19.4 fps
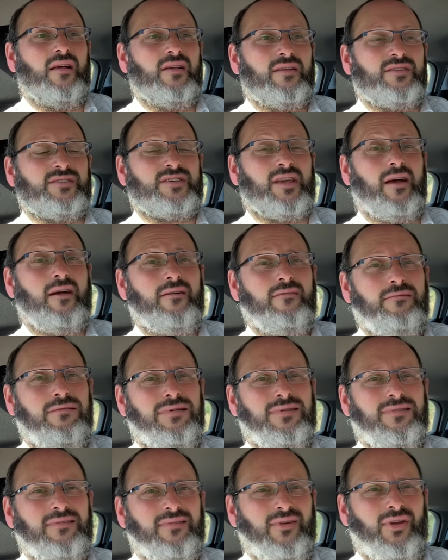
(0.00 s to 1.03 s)
So,
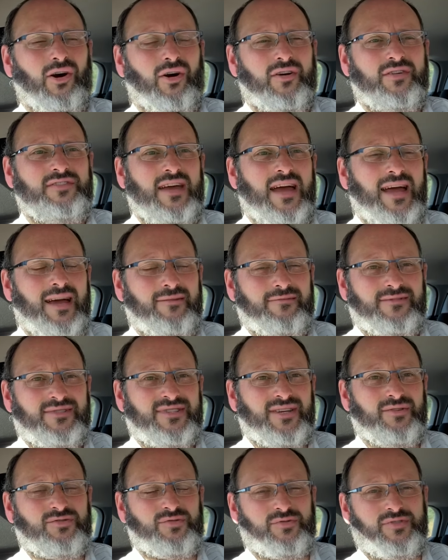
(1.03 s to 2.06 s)
lockdown,
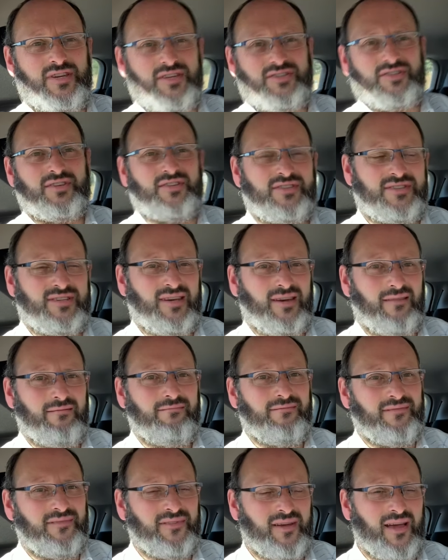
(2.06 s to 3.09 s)
social
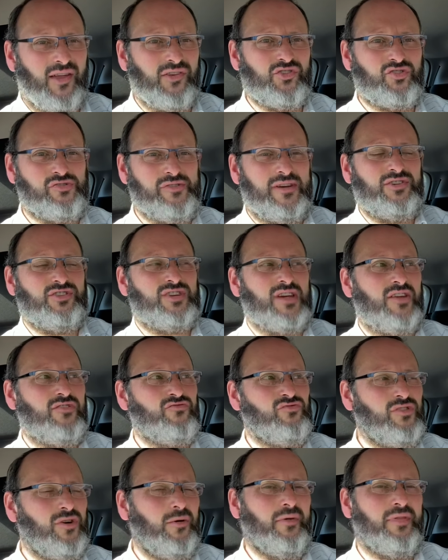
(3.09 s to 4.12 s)
distancing, the country in
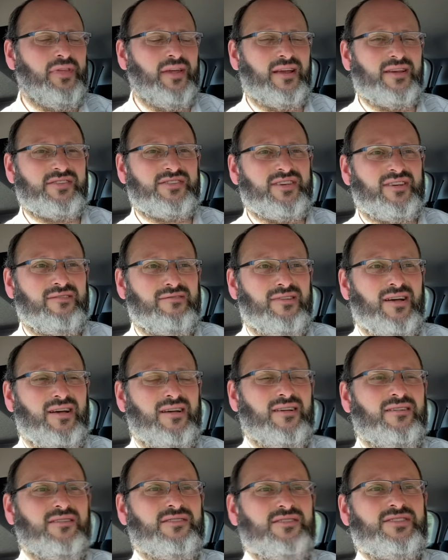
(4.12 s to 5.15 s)
general, things
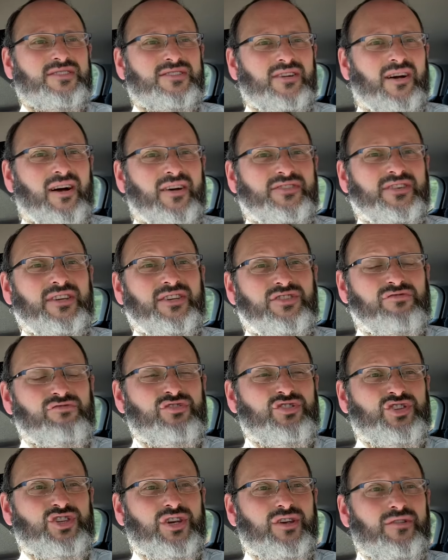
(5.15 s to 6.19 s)
are starting to
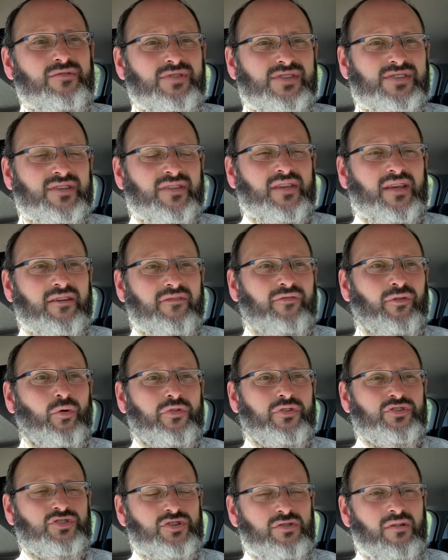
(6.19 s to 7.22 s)
reduce. I think
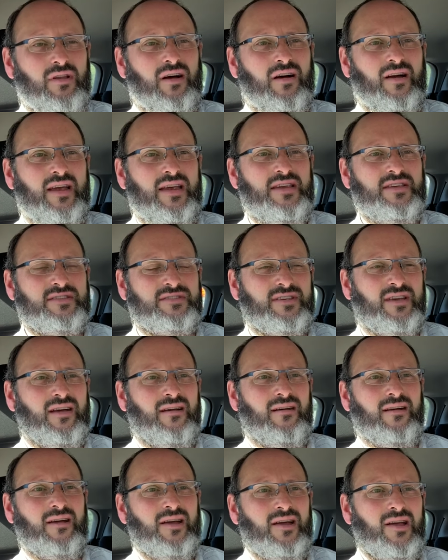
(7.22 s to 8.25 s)
4th of July is
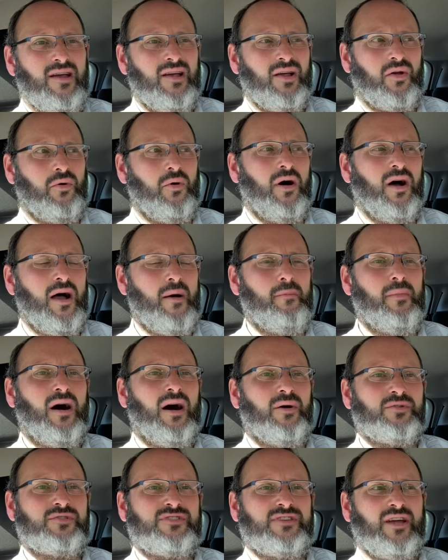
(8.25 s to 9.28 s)
quite a
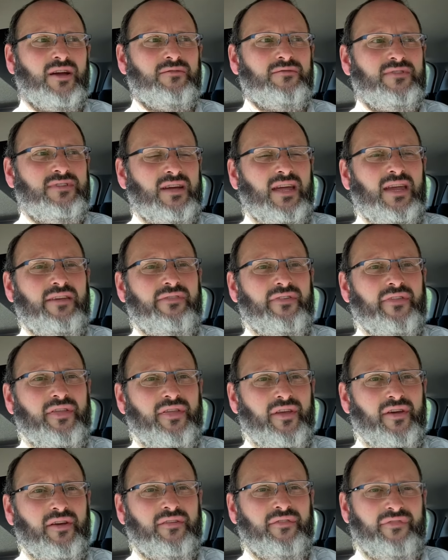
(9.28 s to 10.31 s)
milestone day for
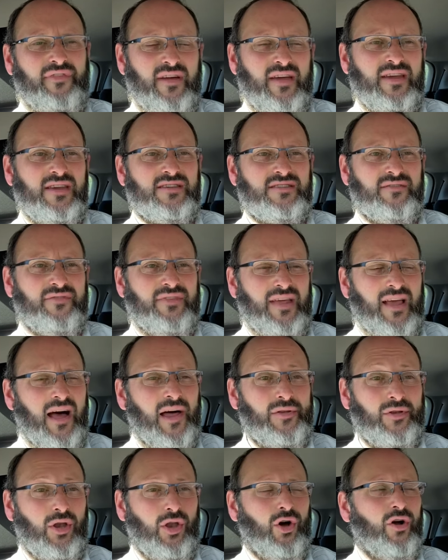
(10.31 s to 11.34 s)
3rd phase of the
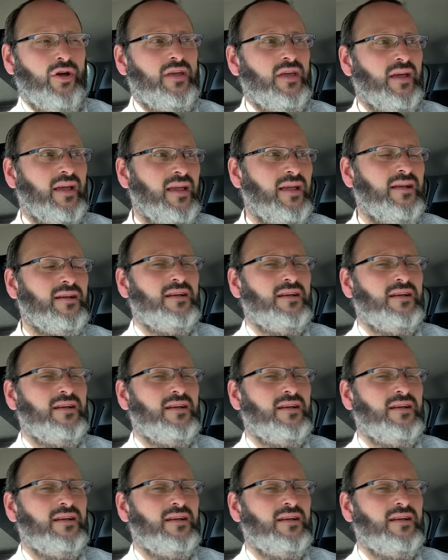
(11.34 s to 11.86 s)
unlocking.